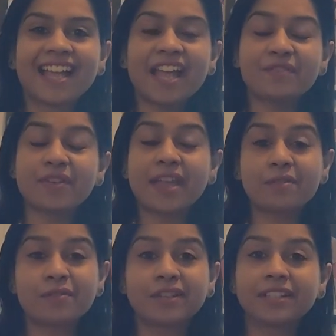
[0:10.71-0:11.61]
Have you
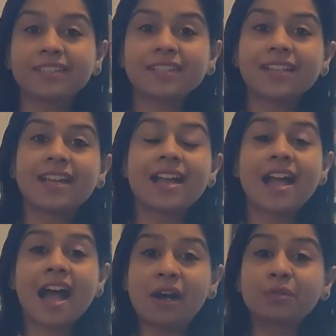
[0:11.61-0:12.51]
ever wondered
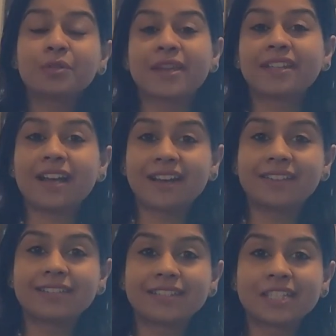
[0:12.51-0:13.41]
how to get
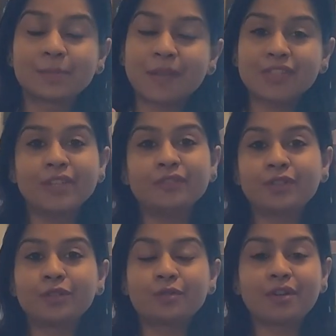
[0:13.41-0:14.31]
hired, especially if
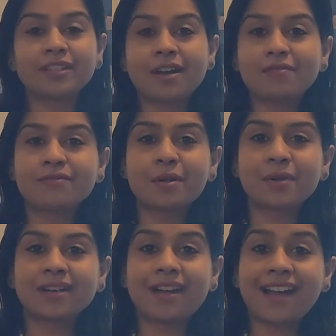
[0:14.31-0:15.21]
you do not come from
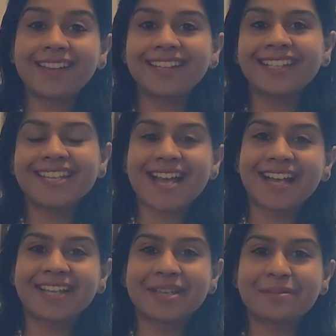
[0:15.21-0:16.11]
a IIT
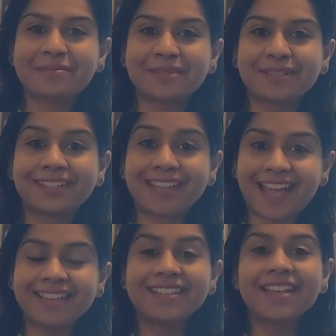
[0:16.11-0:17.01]
IM
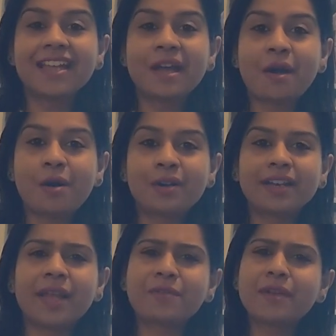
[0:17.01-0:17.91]
tag? Or
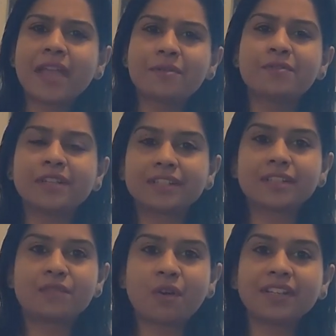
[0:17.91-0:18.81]
have you ever
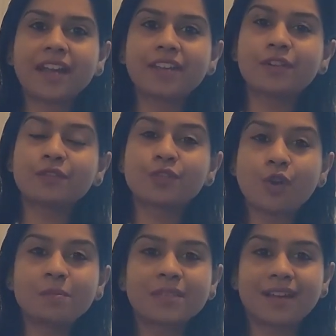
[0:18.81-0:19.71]
wondered what kind of
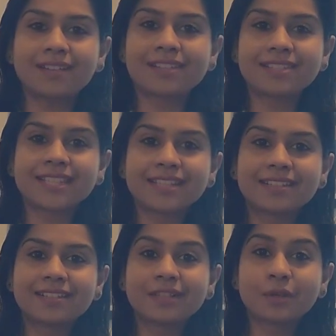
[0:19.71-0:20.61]
jobs are
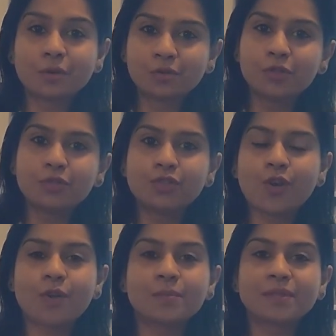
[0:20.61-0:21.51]
considered go-to
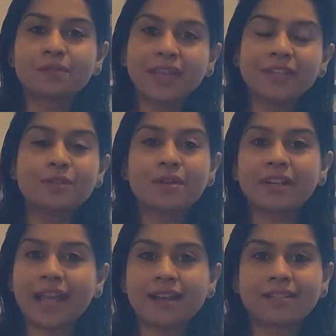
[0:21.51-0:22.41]
jobs when you
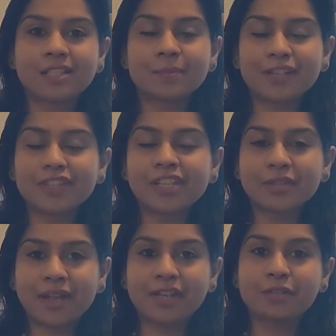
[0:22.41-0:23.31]
are especially
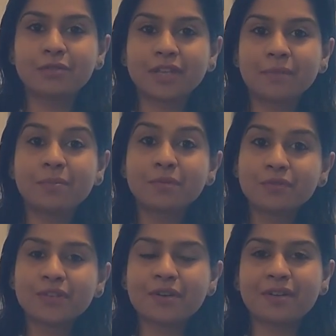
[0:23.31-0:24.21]
trying to
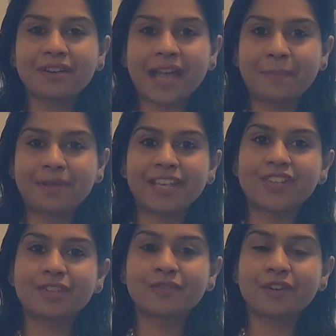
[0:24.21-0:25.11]
improve your
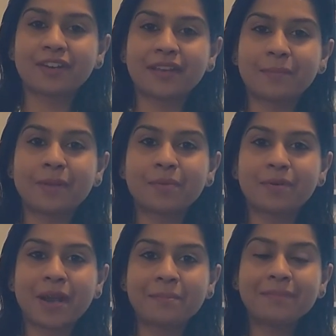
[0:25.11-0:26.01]
application for your MBA
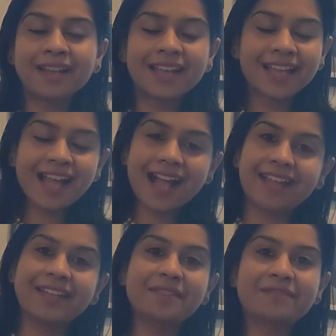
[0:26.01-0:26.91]
program?
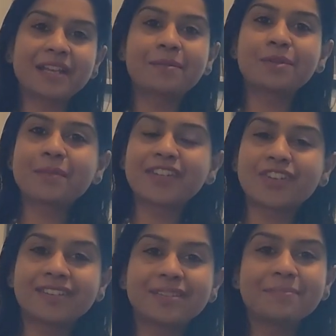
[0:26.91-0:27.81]
Hi, welcome to my
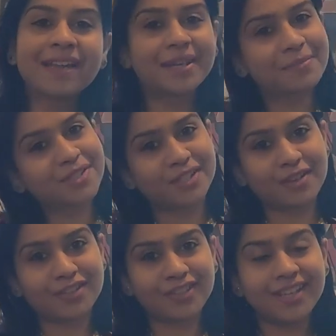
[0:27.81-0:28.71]
channel. My name is
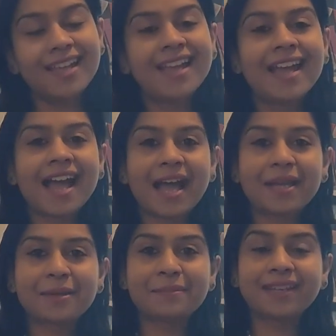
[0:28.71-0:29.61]
Shatakshi. I
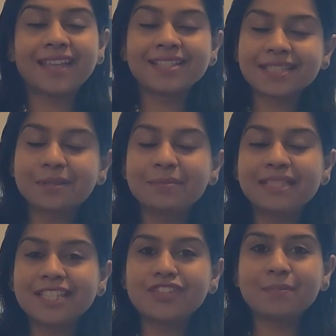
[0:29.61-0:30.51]
am an
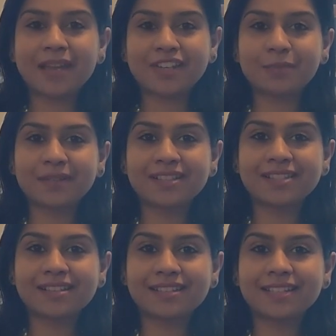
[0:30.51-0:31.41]
ex-BCG management
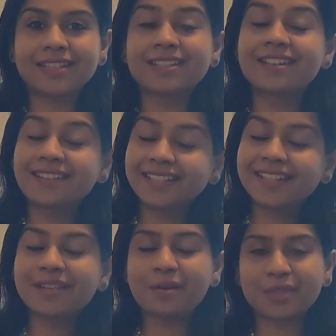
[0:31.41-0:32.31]
consultant,
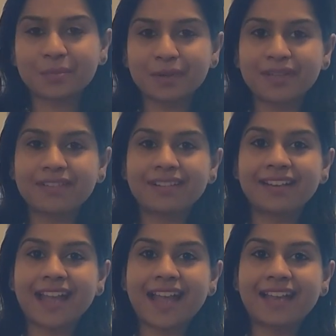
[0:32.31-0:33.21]
currently an
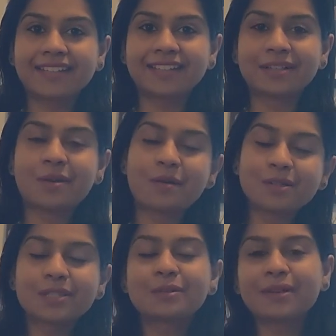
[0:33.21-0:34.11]
entrepreneur, and
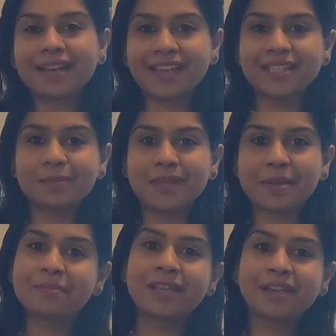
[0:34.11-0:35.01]
also an ISB
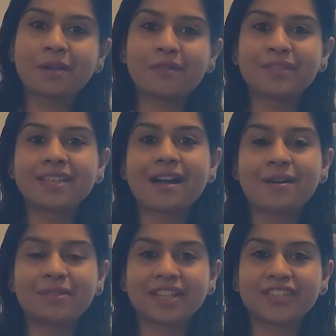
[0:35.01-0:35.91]
MBA along with the
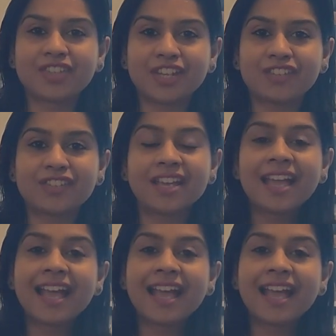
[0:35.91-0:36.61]
Harvard Exchange.